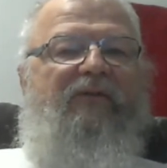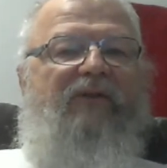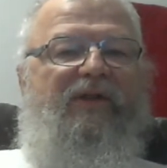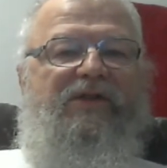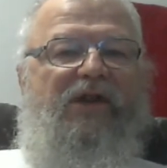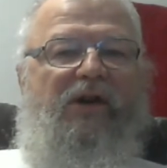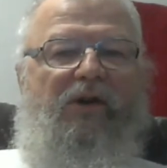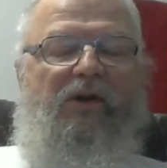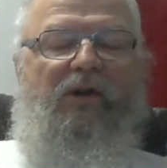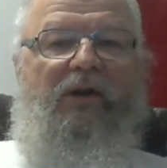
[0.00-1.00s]

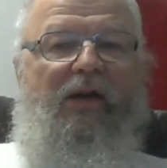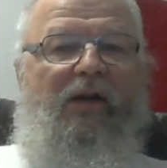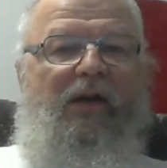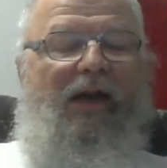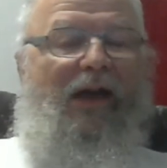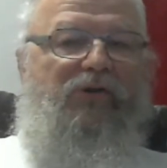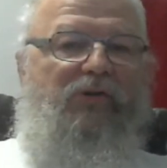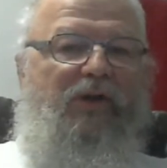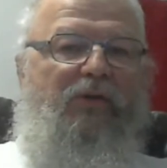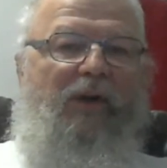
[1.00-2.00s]
Fitzgerald,
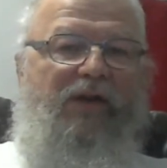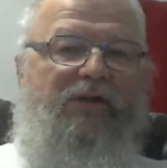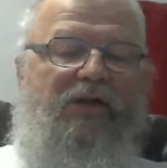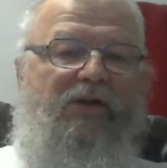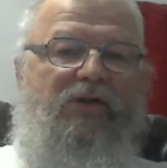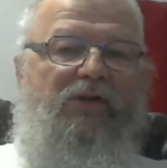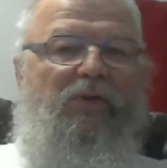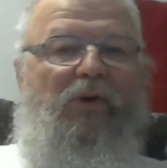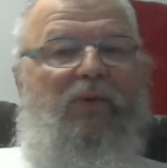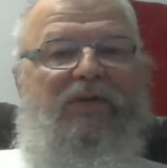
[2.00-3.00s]
actually crashed
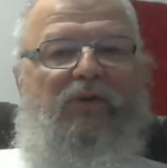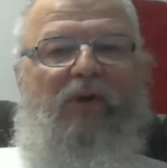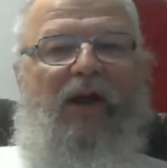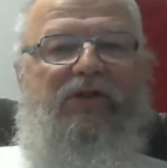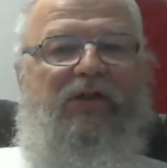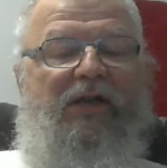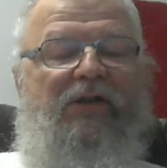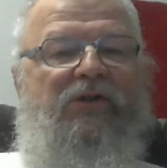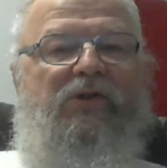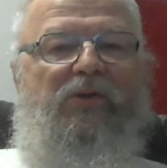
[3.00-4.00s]
into or was crashed
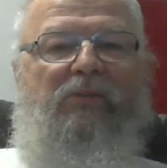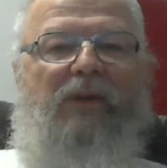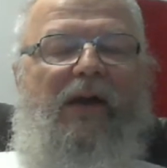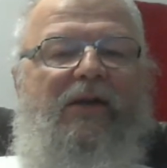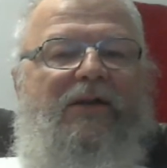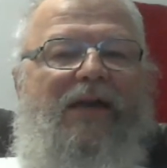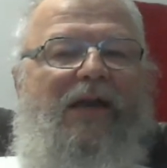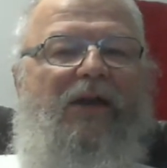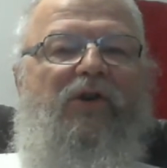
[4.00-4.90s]
into by a container